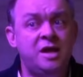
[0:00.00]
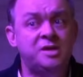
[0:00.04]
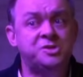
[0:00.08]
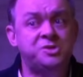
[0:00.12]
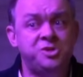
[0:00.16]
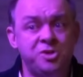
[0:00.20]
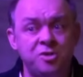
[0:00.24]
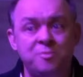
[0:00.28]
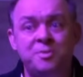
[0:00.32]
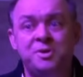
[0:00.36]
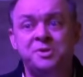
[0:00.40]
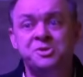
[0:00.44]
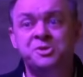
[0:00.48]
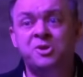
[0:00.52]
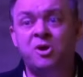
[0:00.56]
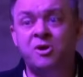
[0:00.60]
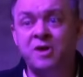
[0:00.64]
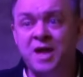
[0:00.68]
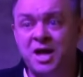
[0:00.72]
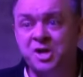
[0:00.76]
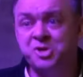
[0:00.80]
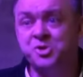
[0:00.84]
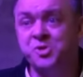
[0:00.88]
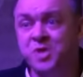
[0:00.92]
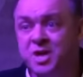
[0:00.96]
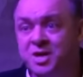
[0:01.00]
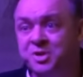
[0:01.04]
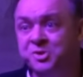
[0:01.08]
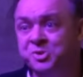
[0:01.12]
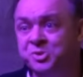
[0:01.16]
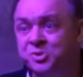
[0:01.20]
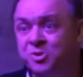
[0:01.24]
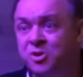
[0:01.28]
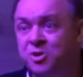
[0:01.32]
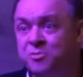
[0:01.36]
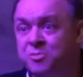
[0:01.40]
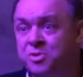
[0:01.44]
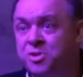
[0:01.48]
as humans, are naturally
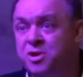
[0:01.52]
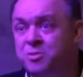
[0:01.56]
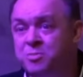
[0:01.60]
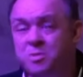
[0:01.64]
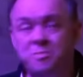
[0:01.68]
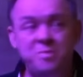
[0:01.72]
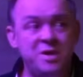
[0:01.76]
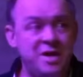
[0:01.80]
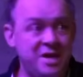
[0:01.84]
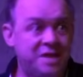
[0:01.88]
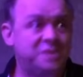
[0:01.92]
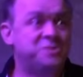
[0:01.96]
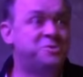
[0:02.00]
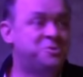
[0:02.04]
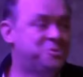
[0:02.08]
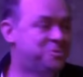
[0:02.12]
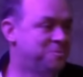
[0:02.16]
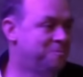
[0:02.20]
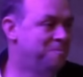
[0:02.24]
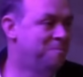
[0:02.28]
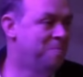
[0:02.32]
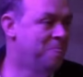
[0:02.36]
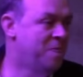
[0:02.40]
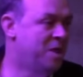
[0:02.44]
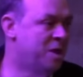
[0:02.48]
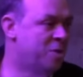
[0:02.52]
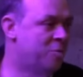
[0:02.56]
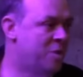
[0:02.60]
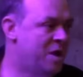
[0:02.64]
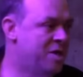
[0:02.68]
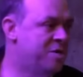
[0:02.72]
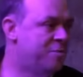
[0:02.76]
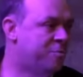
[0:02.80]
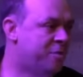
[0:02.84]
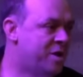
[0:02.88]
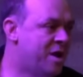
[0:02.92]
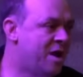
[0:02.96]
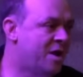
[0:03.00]
concerned with human beings in a
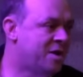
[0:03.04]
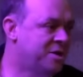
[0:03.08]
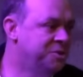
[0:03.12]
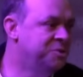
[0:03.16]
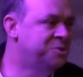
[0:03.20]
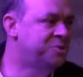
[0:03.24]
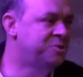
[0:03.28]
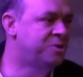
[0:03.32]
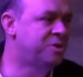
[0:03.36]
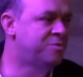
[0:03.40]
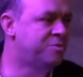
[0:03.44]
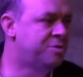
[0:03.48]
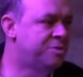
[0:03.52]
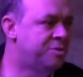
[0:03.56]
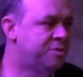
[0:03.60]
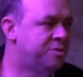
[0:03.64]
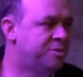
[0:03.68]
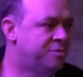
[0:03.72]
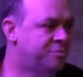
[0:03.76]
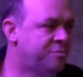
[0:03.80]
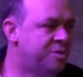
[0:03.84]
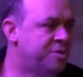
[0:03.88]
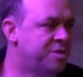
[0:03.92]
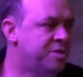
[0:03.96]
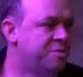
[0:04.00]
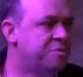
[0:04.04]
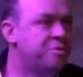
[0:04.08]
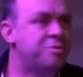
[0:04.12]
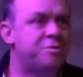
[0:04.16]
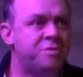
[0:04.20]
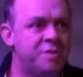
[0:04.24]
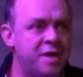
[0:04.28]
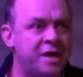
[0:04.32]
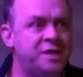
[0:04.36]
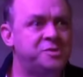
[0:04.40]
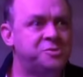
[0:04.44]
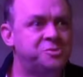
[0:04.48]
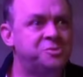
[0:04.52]
way that we're not concerned with, with other
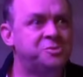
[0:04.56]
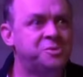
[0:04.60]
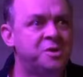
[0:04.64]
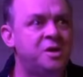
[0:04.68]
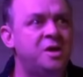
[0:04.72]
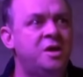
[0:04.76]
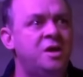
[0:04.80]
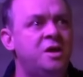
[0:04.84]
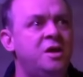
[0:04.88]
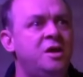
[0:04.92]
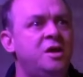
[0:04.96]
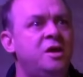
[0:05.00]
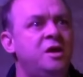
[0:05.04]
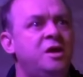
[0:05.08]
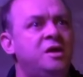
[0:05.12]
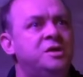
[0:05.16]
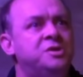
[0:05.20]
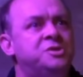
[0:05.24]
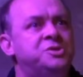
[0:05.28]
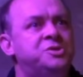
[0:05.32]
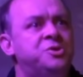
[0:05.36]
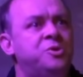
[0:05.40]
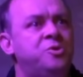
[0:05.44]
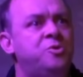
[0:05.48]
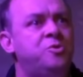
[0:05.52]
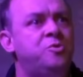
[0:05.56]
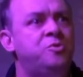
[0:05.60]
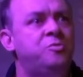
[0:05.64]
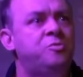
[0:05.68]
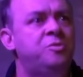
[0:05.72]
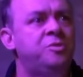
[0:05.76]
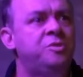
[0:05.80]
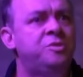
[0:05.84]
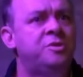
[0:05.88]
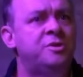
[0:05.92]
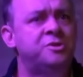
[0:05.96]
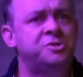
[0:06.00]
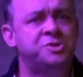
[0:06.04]
things.
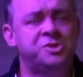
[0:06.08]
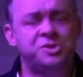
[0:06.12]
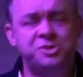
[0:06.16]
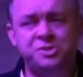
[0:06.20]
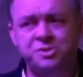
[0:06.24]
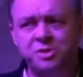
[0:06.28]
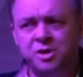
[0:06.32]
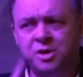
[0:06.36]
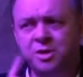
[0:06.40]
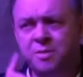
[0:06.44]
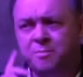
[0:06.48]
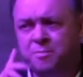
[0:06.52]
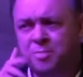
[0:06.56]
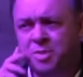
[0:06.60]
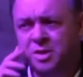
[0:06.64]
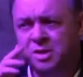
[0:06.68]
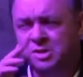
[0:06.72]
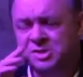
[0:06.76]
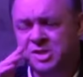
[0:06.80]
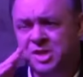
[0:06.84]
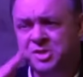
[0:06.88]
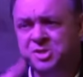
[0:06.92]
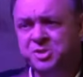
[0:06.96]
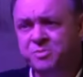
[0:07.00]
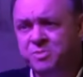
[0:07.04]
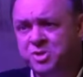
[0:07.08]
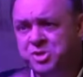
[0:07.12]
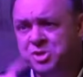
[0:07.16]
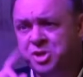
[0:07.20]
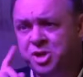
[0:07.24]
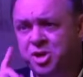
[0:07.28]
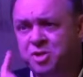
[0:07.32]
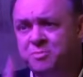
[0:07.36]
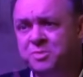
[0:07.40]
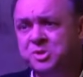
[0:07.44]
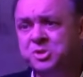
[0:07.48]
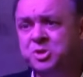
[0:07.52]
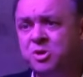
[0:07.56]
So there's a, a sense in which
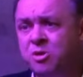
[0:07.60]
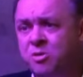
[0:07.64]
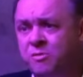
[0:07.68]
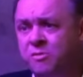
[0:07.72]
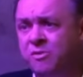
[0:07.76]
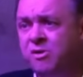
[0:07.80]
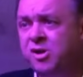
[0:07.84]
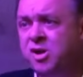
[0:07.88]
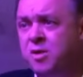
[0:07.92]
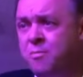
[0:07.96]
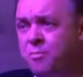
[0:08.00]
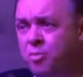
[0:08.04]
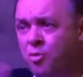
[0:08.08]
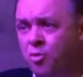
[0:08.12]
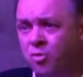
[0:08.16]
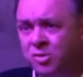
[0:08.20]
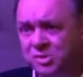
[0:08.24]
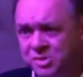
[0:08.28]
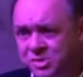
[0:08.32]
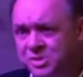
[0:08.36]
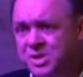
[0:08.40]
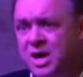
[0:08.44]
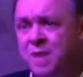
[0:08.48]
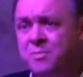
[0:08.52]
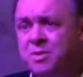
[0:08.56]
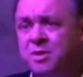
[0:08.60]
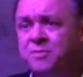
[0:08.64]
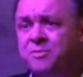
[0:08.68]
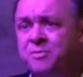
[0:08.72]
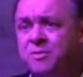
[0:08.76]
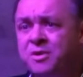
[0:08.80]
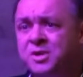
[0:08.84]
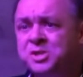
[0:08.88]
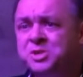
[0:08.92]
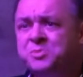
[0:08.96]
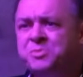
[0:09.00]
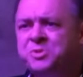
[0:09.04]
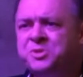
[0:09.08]
humans are a very important topic
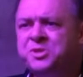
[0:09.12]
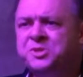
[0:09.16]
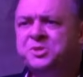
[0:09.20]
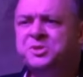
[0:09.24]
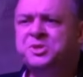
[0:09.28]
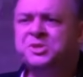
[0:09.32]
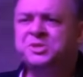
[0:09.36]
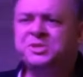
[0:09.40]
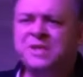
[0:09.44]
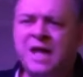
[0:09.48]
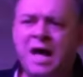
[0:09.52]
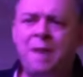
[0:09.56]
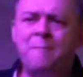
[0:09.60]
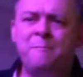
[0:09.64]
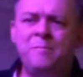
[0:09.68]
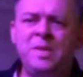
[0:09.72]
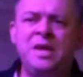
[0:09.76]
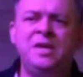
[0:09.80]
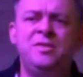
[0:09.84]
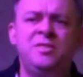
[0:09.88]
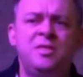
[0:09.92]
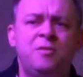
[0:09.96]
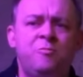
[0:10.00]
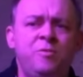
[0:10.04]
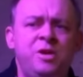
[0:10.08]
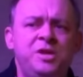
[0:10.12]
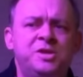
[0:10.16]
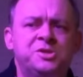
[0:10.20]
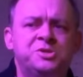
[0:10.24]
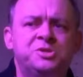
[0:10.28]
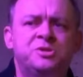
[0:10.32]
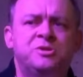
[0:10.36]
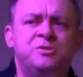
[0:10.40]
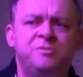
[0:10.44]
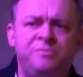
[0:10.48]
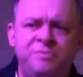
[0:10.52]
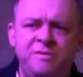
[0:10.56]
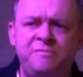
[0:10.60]
for us, but this does not mean that we
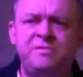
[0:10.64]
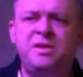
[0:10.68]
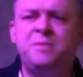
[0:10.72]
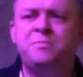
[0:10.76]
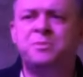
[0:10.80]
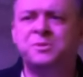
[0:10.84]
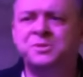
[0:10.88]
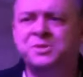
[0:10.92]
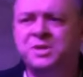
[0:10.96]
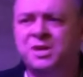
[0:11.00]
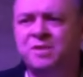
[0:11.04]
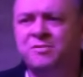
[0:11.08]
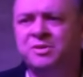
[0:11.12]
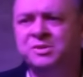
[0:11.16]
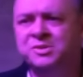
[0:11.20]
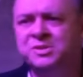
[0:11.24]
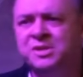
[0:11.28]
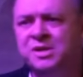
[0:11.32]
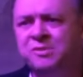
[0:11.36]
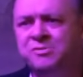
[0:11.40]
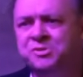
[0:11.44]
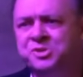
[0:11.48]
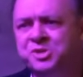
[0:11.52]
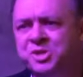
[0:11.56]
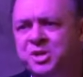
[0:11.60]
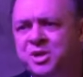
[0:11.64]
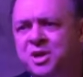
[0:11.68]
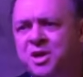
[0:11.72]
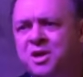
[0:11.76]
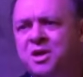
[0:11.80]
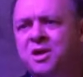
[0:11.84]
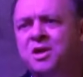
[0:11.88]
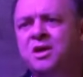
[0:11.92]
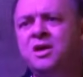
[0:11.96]
deserve fifty percent of ontology.